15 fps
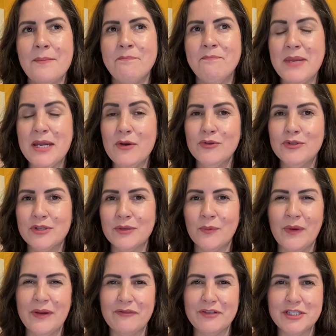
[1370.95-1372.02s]
built
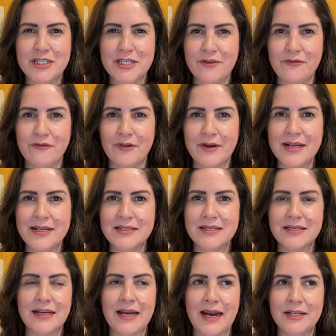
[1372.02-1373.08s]
with a different
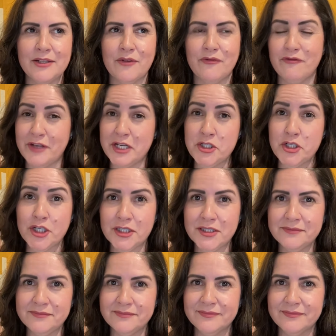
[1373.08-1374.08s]
kind of feature.